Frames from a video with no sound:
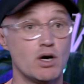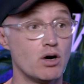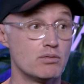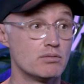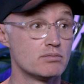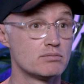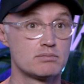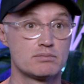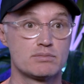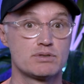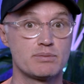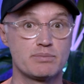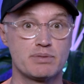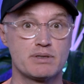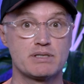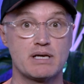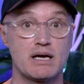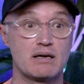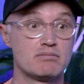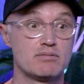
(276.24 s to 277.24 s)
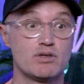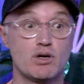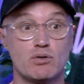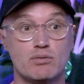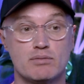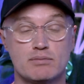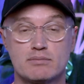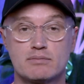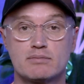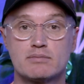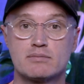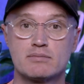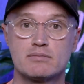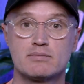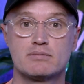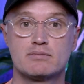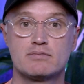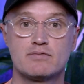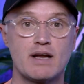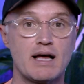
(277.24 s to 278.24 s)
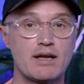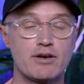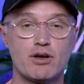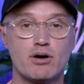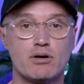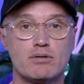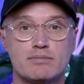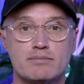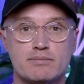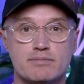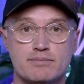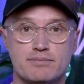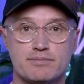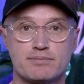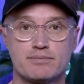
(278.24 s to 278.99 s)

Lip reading: No. Simple as that. No. Flat no.